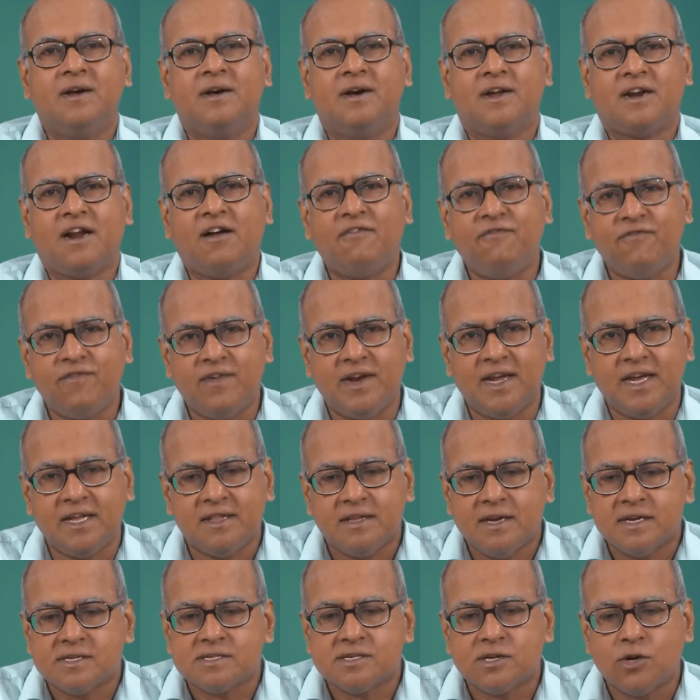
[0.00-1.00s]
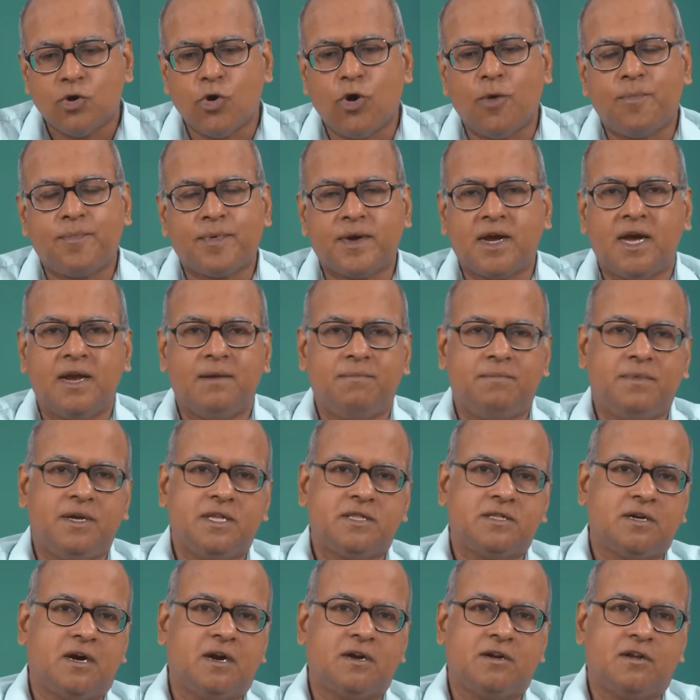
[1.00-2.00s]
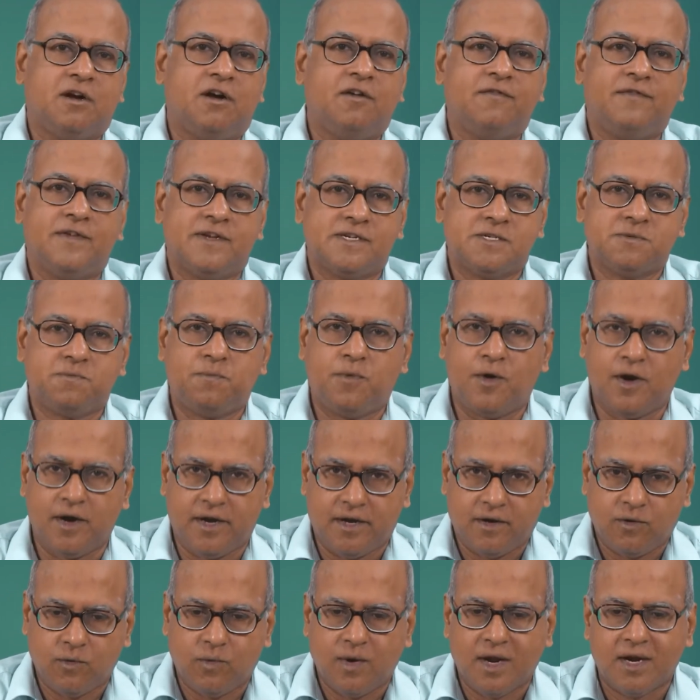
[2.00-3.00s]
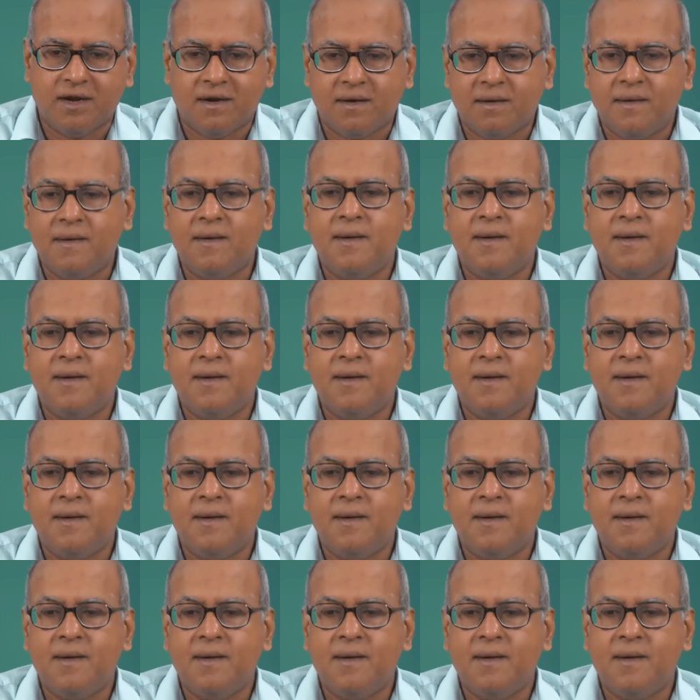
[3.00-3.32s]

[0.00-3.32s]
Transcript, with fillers: Roughly the slope can be thought of as 0.1